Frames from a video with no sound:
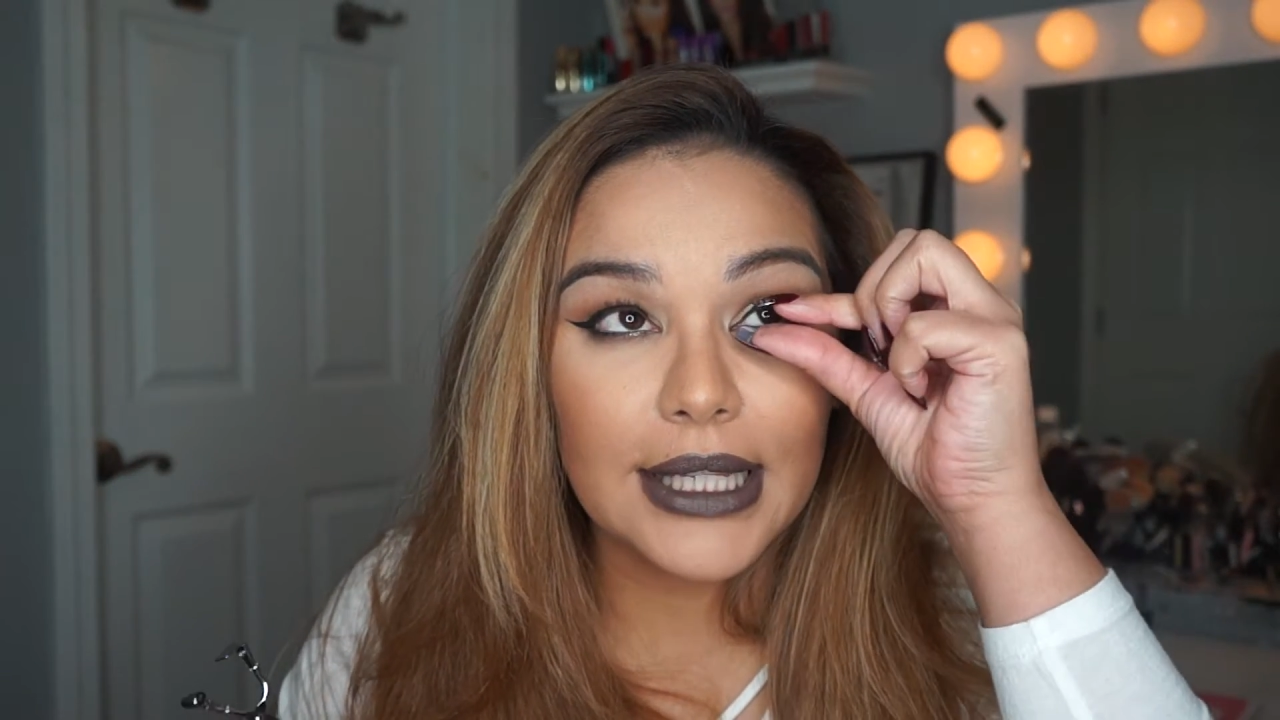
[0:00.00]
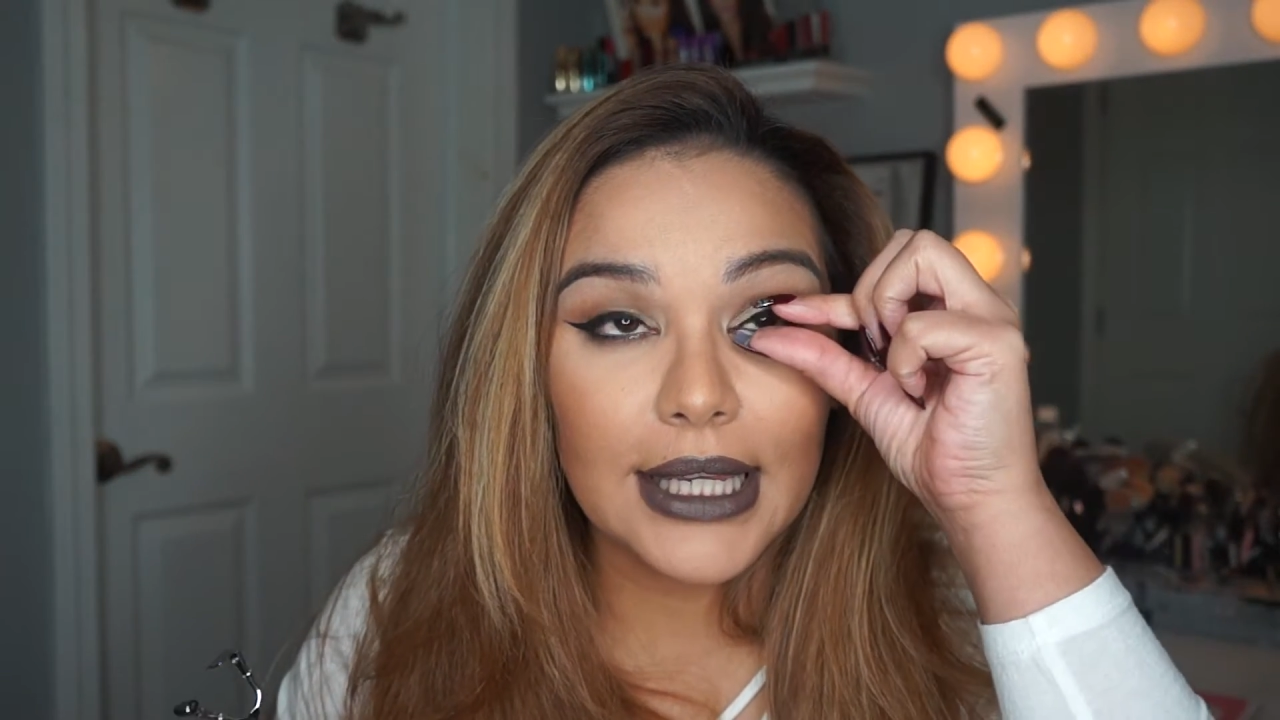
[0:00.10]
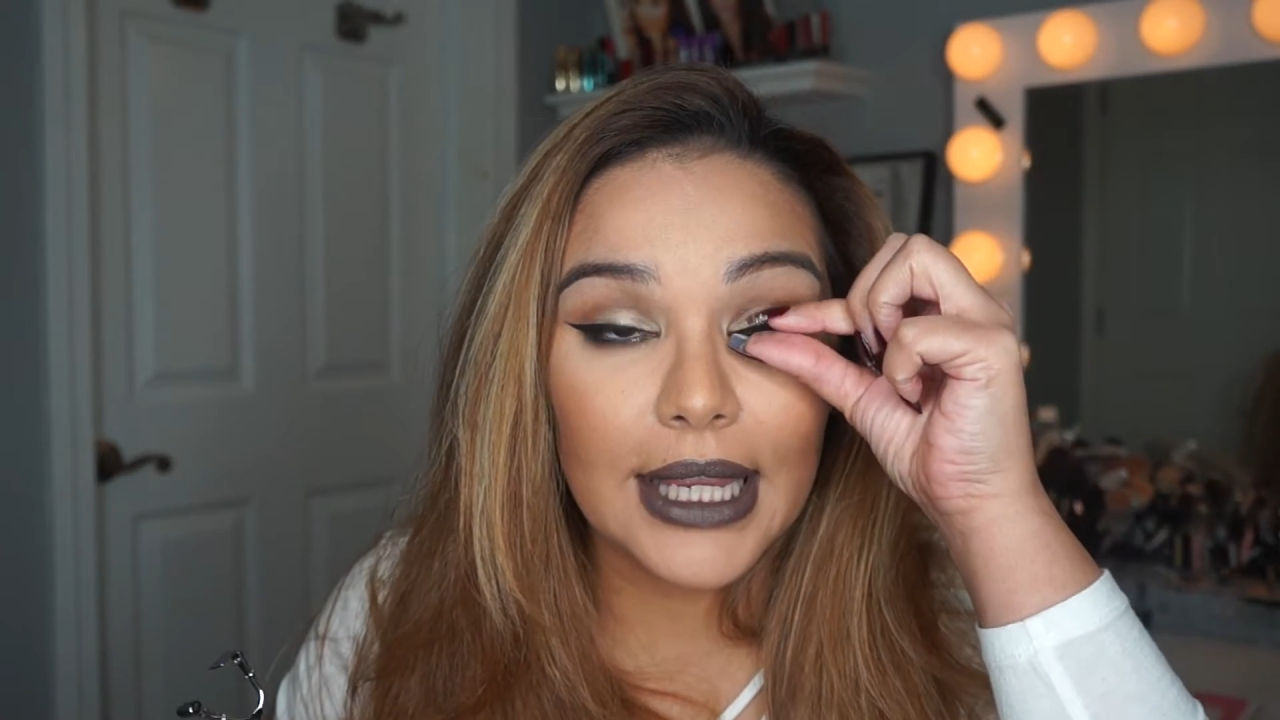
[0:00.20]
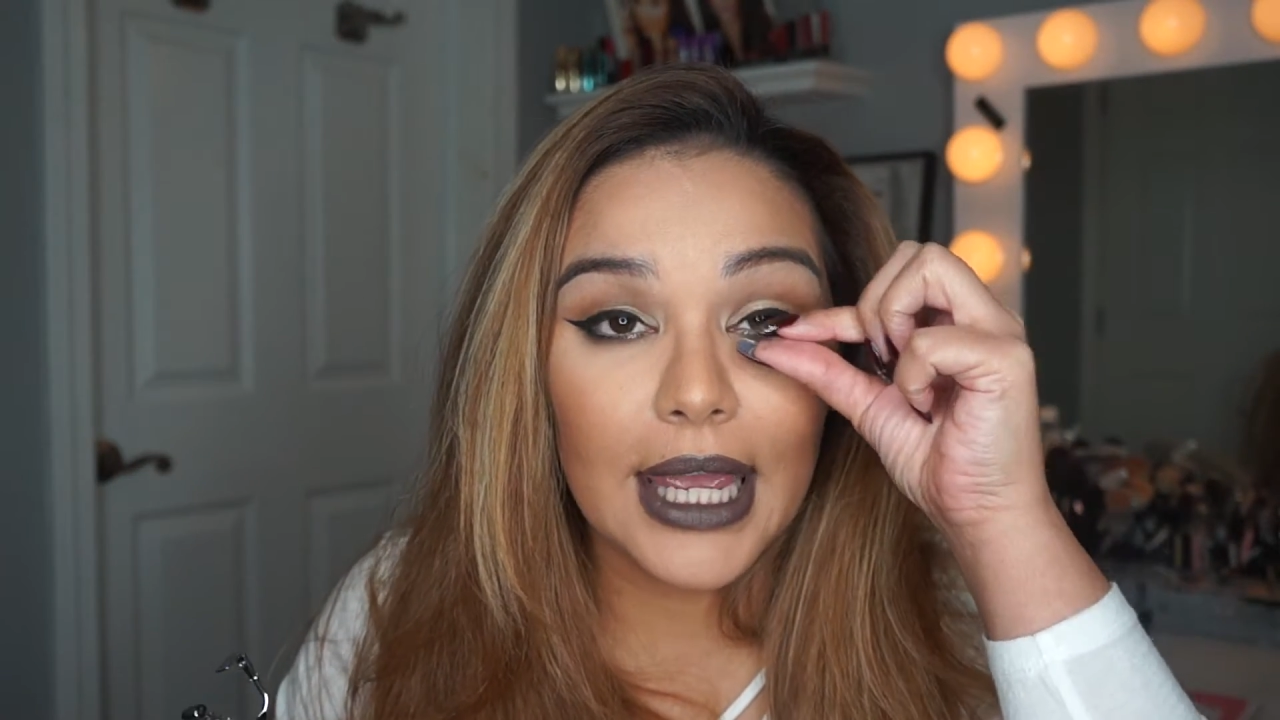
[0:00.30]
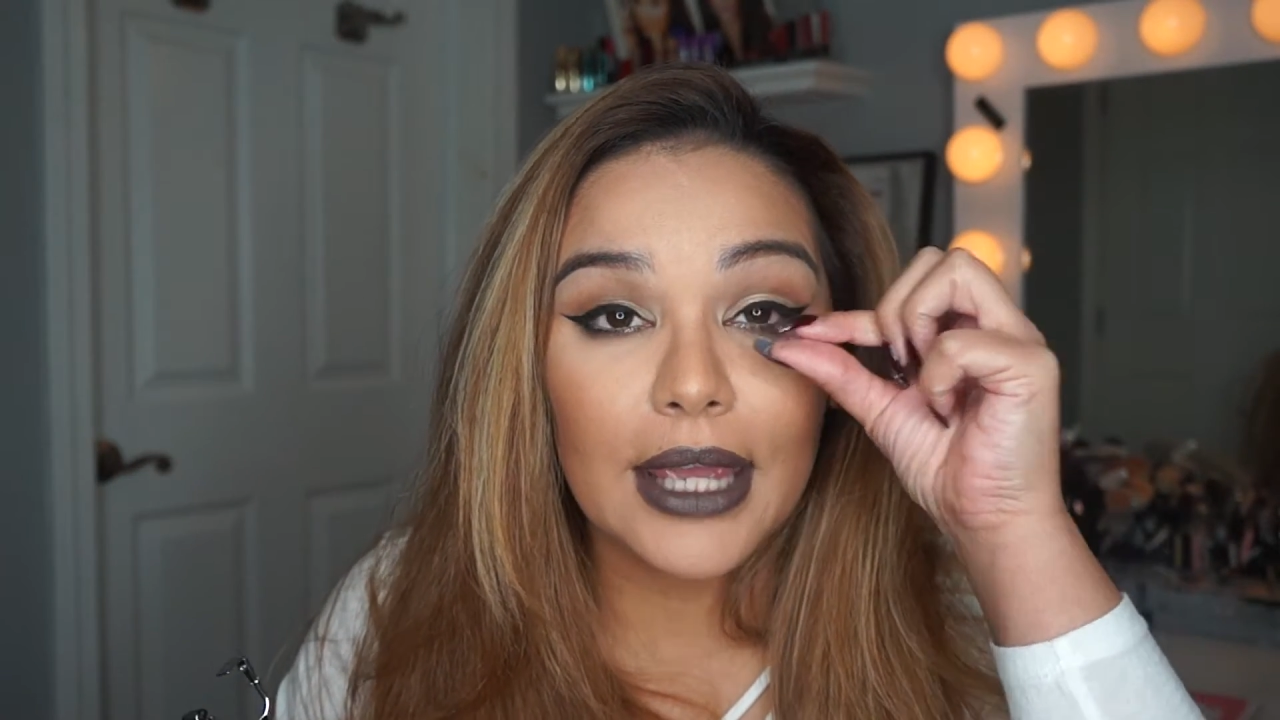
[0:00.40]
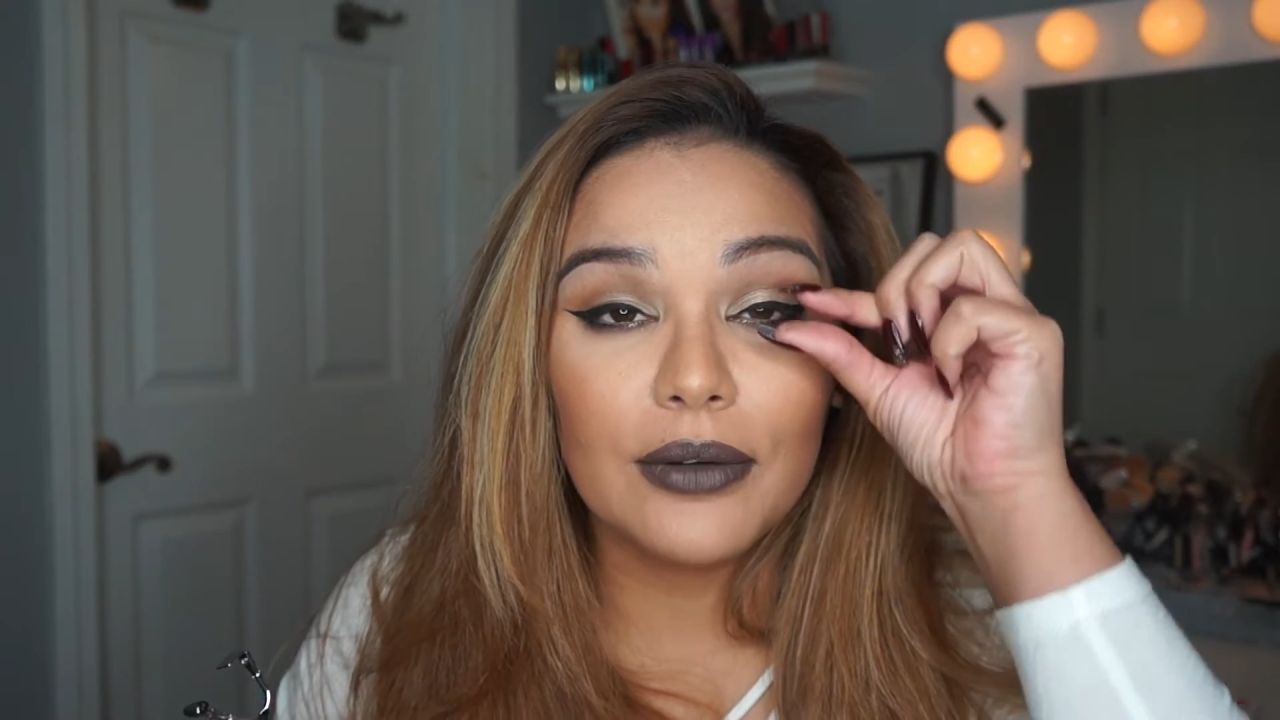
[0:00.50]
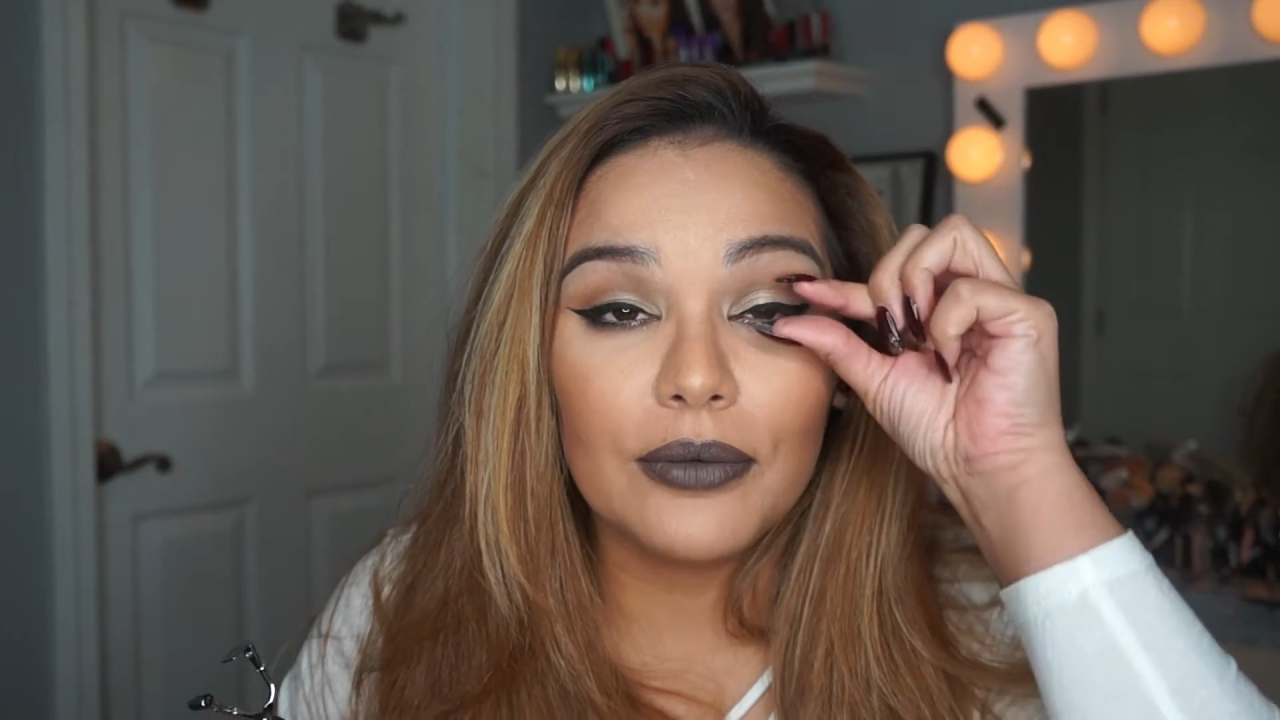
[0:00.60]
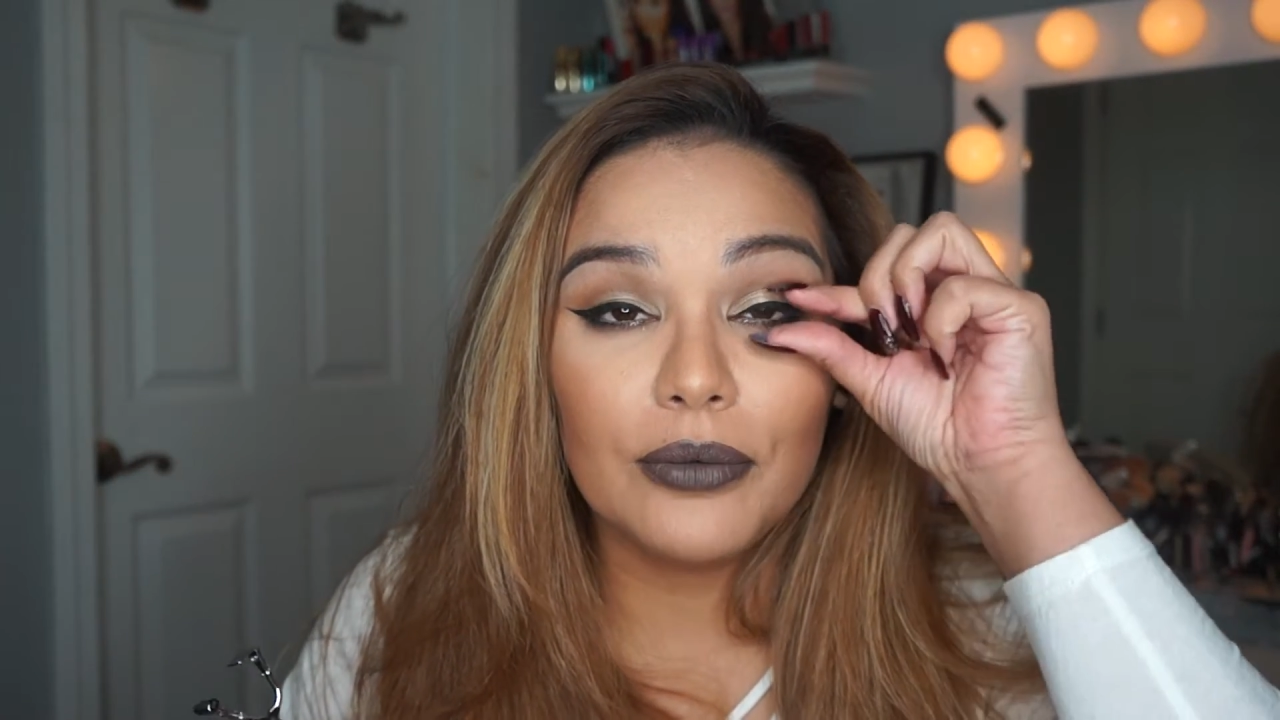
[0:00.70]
to get